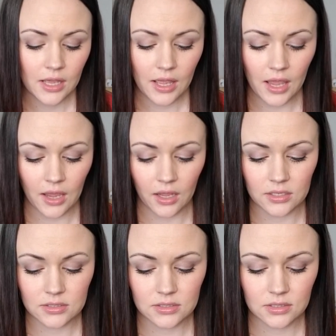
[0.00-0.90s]

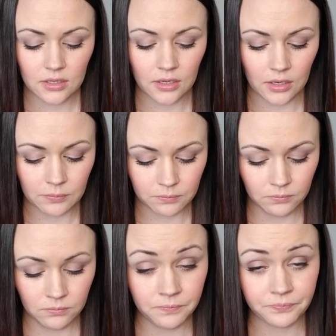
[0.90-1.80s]
And
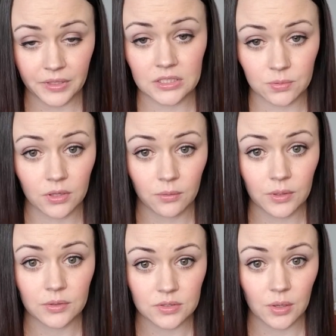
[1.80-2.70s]
it's one that we
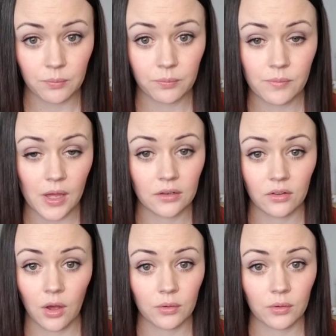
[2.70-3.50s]
use on Ben a lot.